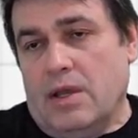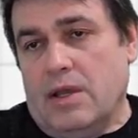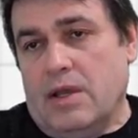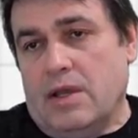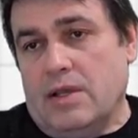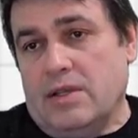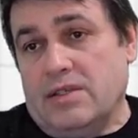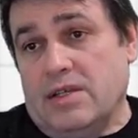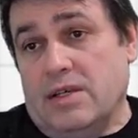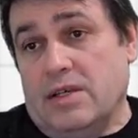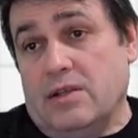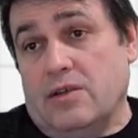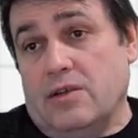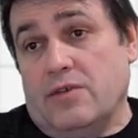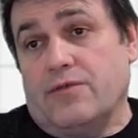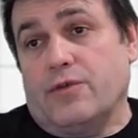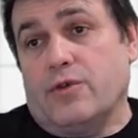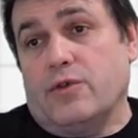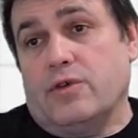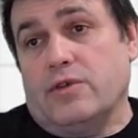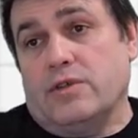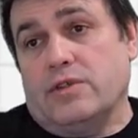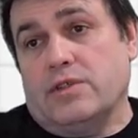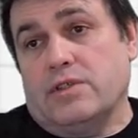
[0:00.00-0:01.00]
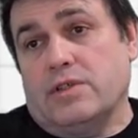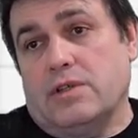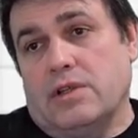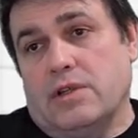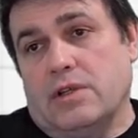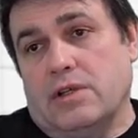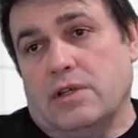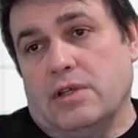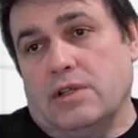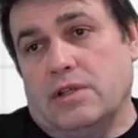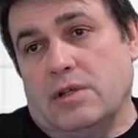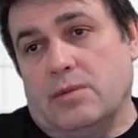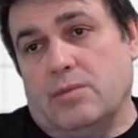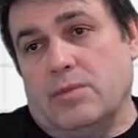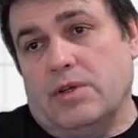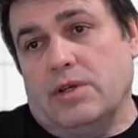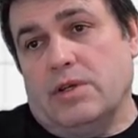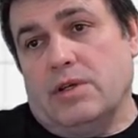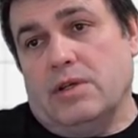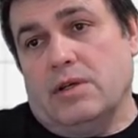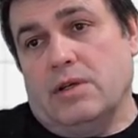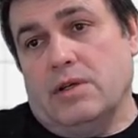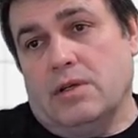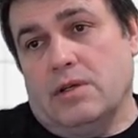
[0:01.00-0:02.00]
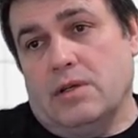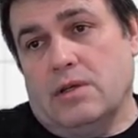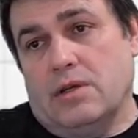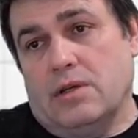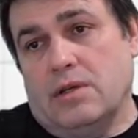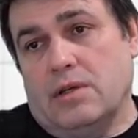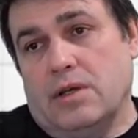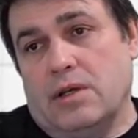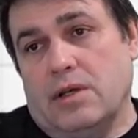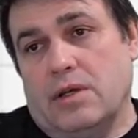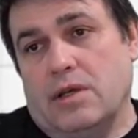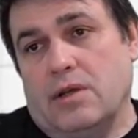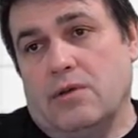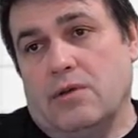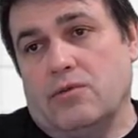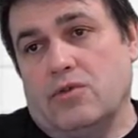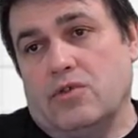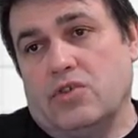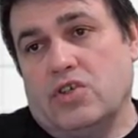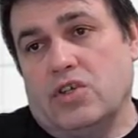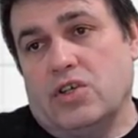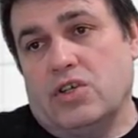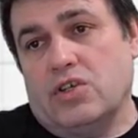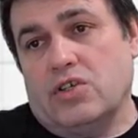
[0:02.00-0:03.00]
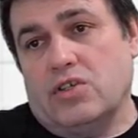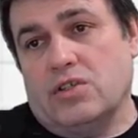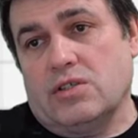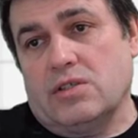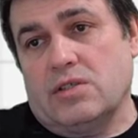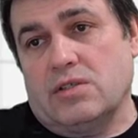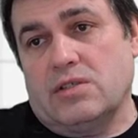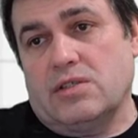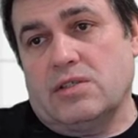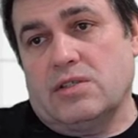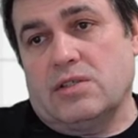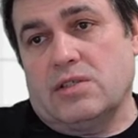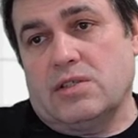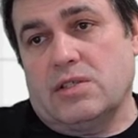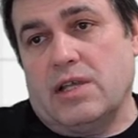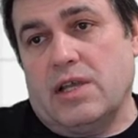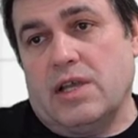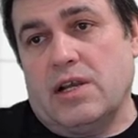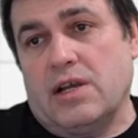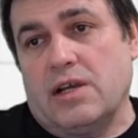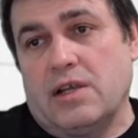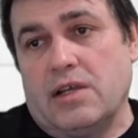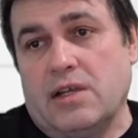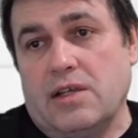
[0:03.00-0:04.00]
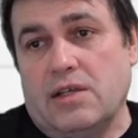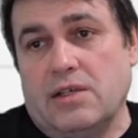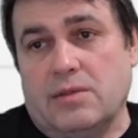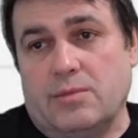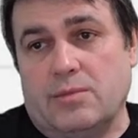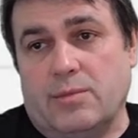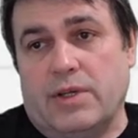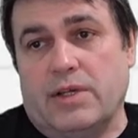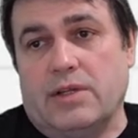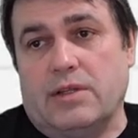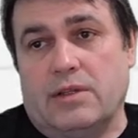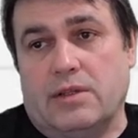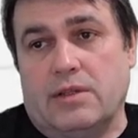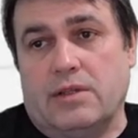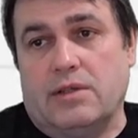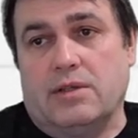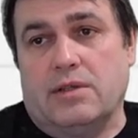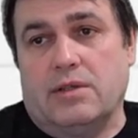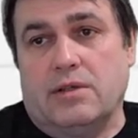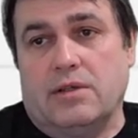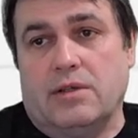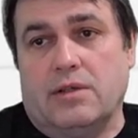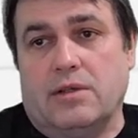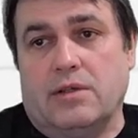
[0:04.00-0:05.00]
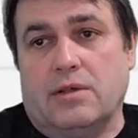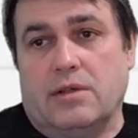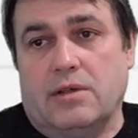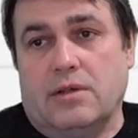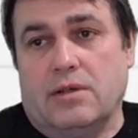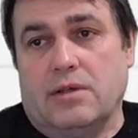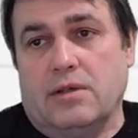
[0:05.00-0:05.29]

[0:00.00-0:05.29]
and then of course little bit I have to change it staircase but uh,